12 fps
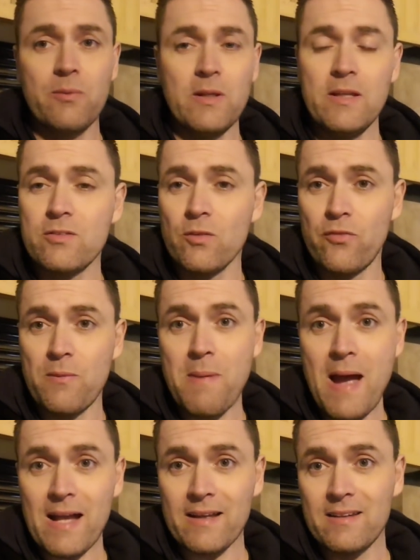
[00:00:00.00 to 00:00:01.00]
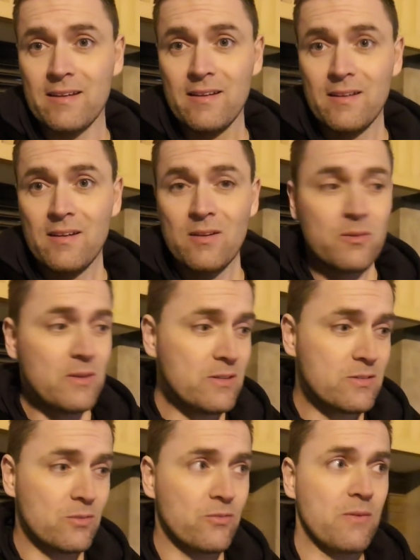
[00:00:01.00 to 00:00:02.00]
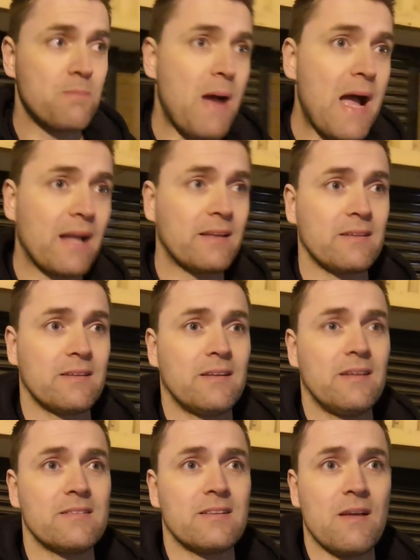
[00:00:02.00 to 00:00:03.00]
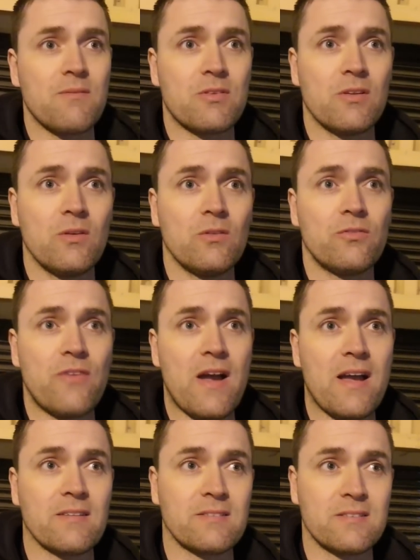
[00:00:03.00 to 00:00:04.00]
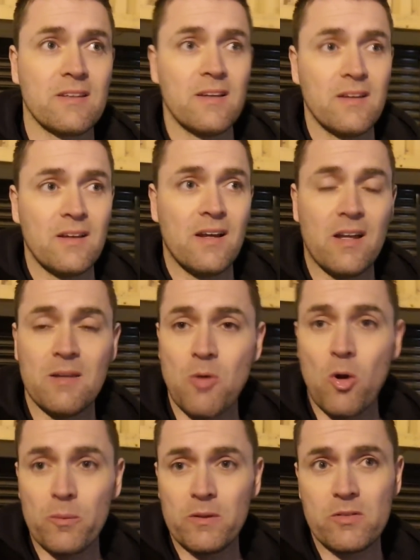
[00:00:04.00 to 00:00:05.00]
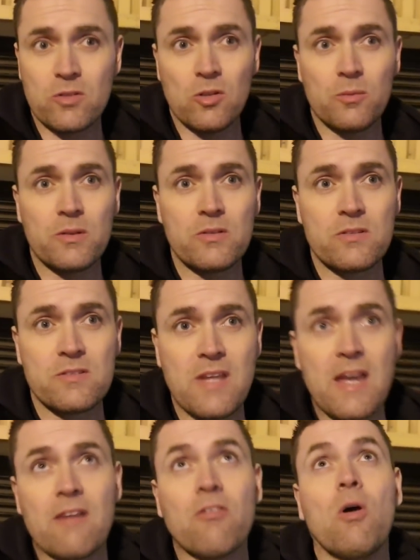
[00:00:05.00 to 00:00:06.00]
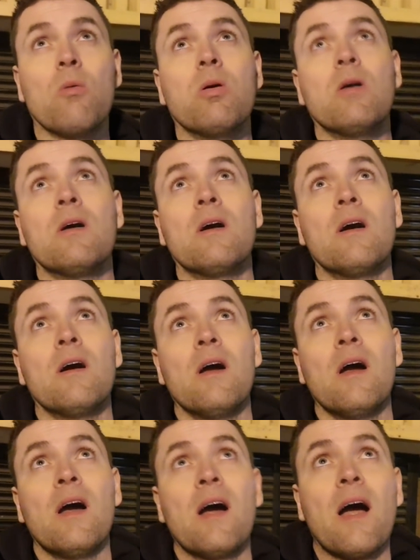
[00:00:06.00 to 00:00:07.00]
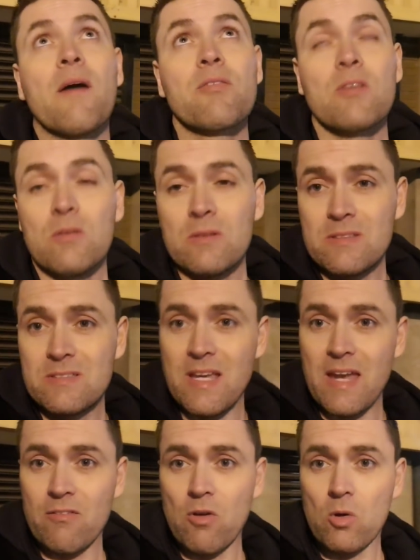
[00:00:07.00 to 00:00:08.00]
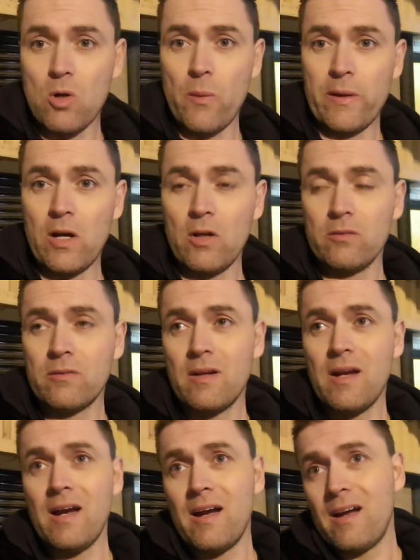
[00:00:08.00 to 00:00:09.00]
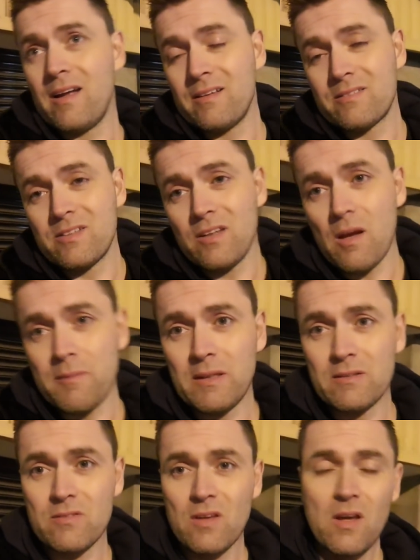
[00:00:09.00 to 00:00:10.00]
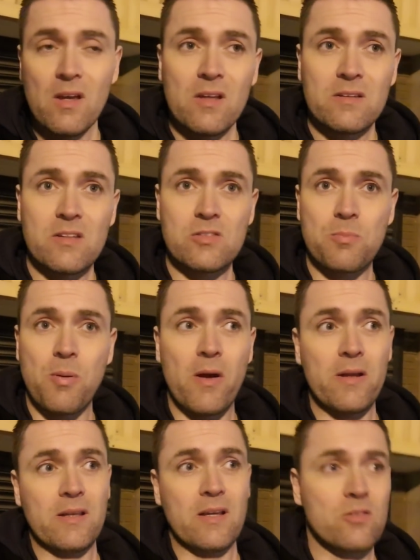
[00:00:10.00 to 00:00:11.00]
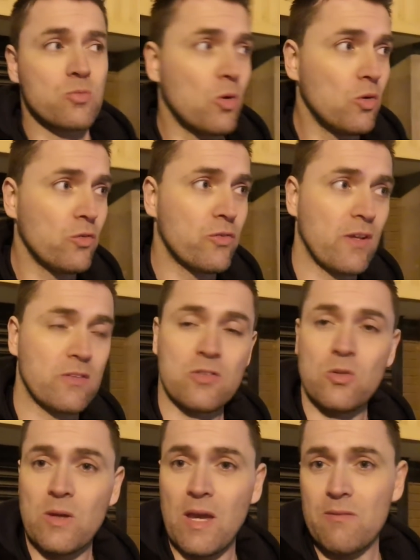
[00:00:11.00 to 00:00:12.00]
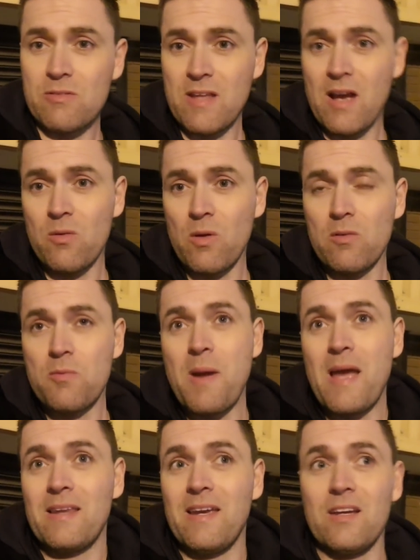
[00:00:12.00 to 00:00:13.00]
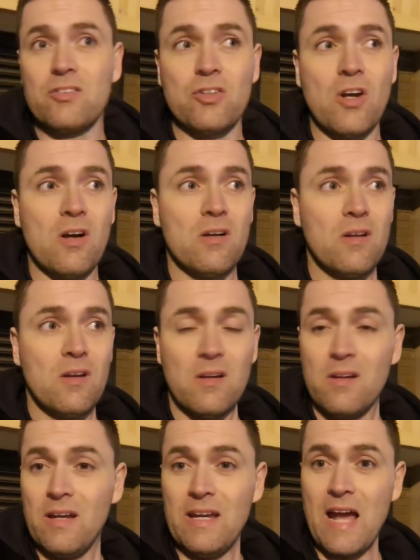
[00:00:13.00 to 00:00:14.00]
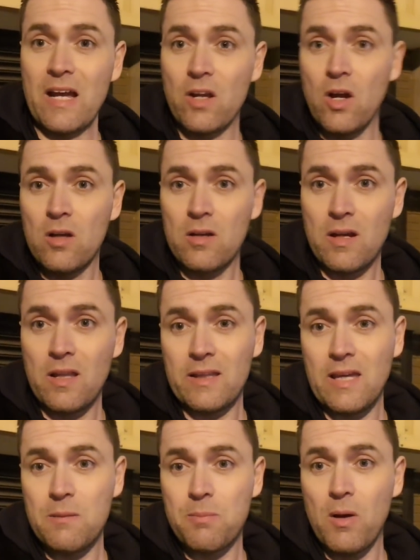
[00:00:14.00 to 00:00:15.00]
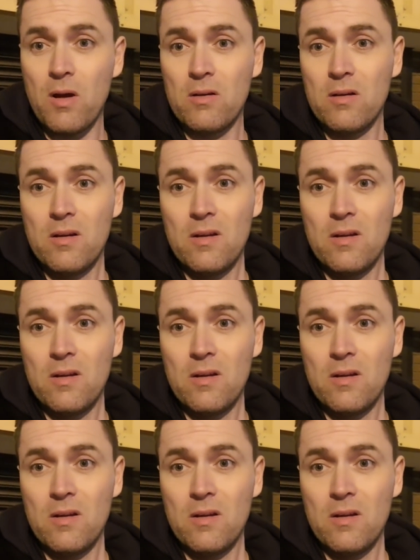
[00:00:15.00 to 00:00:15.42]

we need something back. We need something back. It's an absolute farce at the moment, this club. There's zero, absolutely zero going on. I mean, disappointing against Wolves. That's two games now where we barely hit a shot in anger at the keeper.